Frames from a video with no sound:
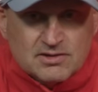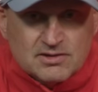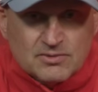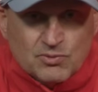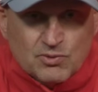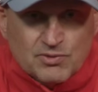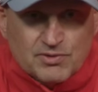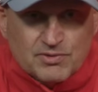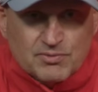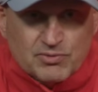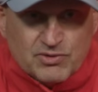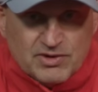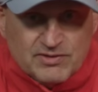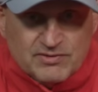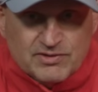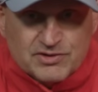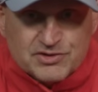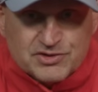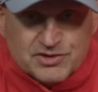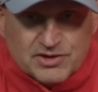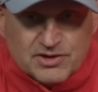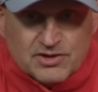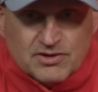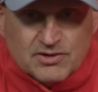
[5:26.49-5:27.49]
where the
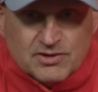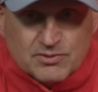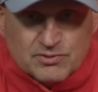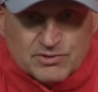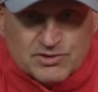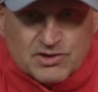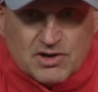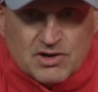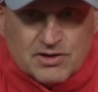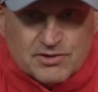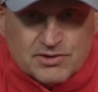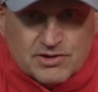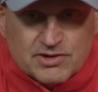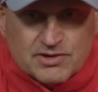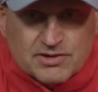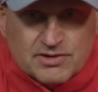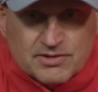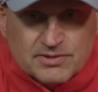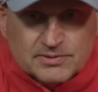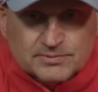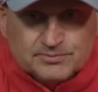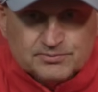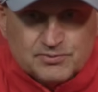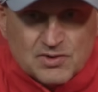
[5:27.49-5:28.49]
previous year it was 100.
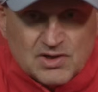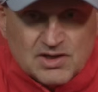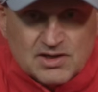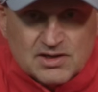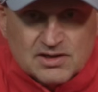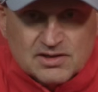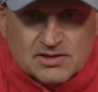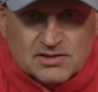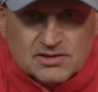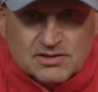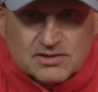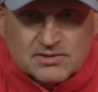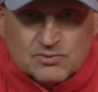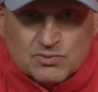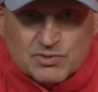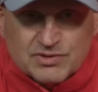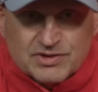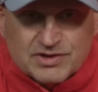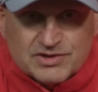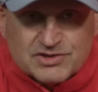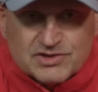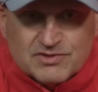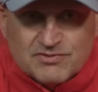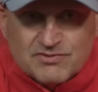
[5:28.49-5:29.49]
And
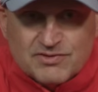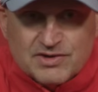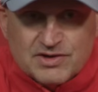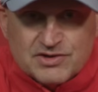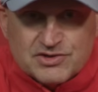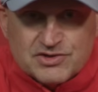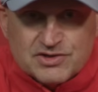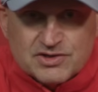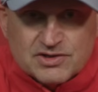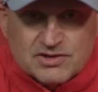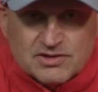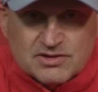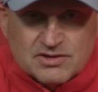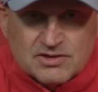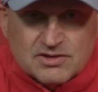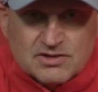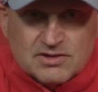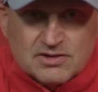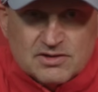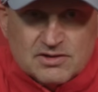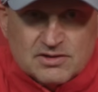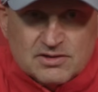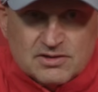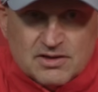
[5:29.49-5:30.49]
with this division,
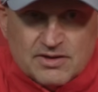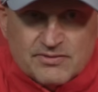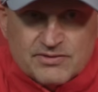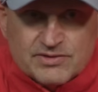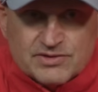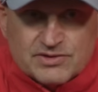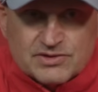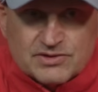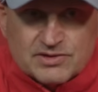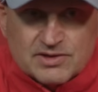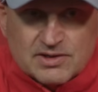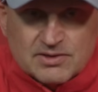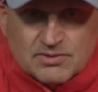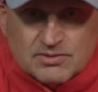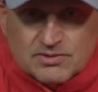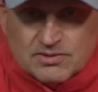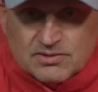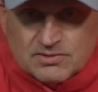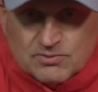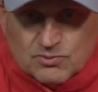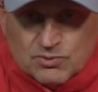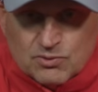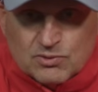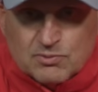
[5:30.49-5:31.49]
obviously,
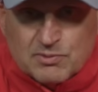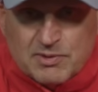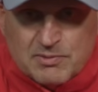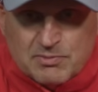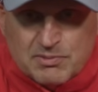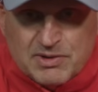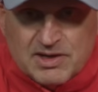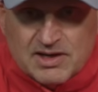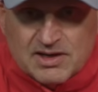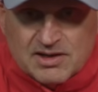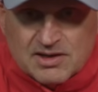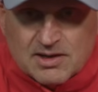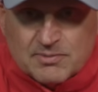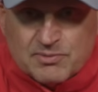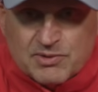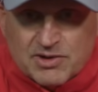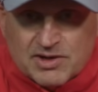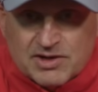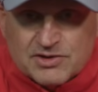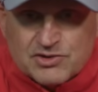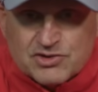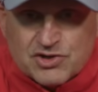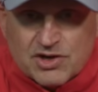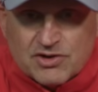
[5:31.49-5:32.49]
we'll be beating up
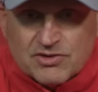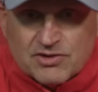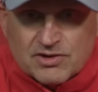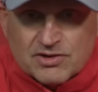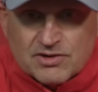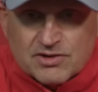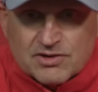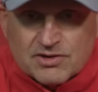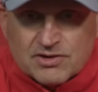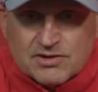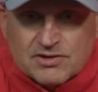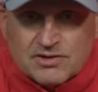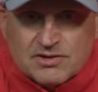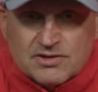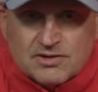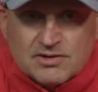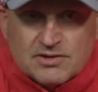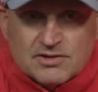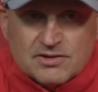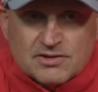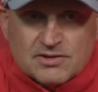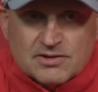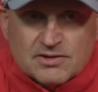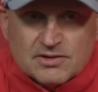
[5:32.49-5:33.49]
on each other.
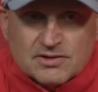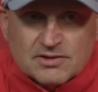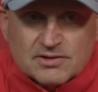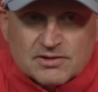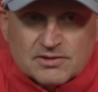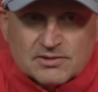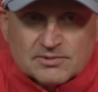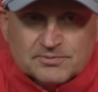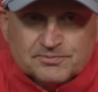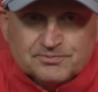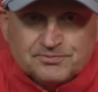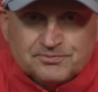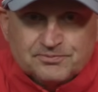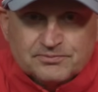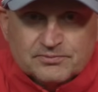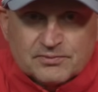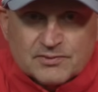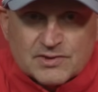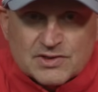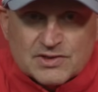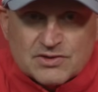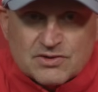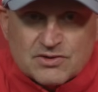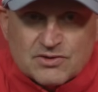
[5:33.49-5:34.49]

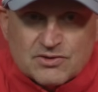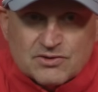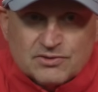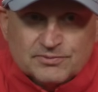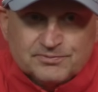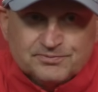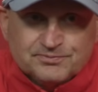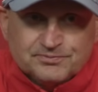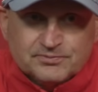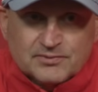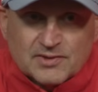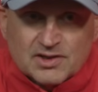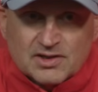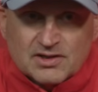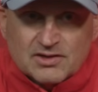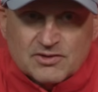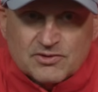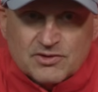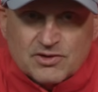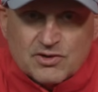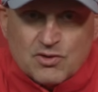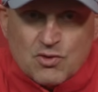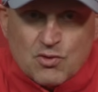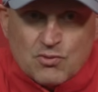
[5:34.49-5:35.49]
So, you
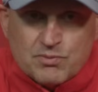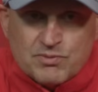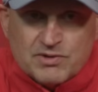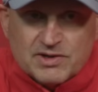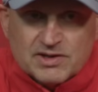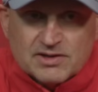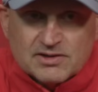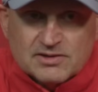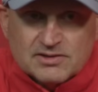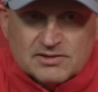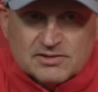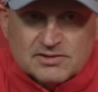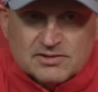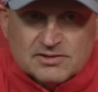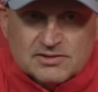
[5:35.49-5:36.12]
know, you're hoping,